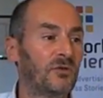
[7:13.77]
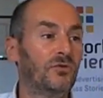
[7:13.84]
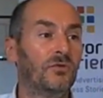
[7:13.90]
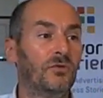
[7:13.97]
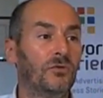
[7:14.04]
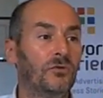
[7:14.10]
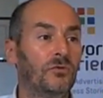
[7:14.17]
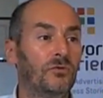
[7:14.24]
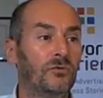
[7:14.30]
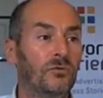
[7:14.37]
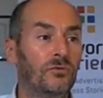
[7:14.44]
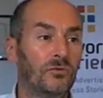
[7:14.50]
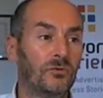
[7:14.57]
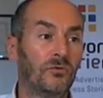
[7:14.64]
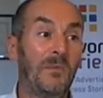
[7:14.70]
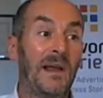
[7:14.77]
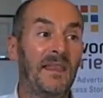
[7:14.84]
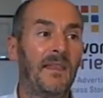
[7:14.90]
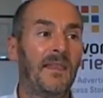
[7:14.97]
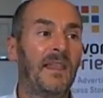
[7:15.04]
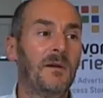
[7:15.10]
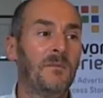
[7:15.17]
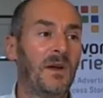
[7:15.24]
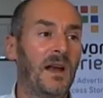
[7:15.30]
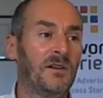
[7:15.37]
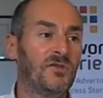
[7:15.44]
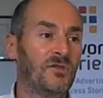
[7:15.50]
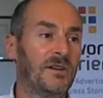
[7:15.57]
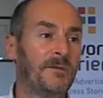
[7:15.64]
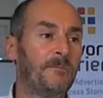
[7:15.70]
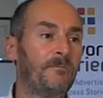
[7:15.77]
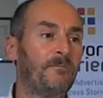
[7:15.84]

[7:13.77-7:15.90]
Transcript: to better them actually.